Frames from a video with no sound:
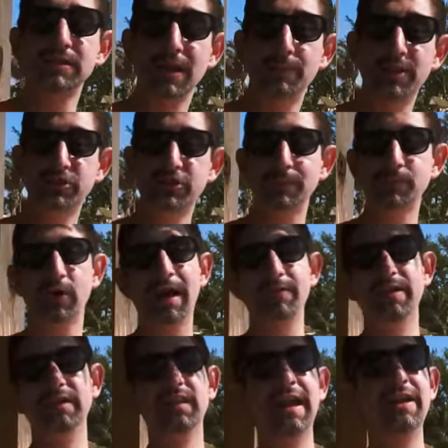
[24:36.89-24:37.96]
Some of the ships are
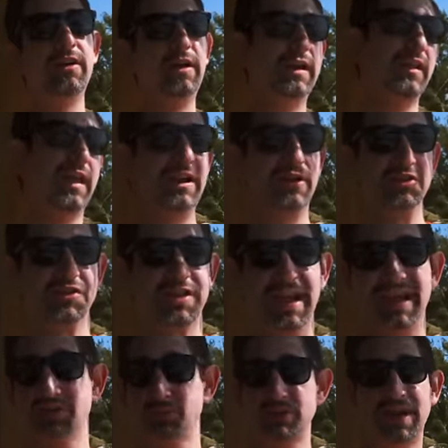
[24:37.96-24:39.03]
having later and later
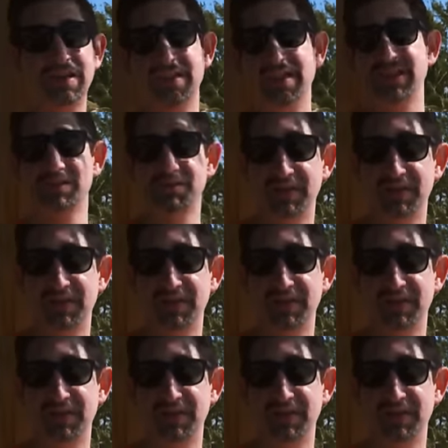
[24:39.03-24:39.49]
stays, which I think is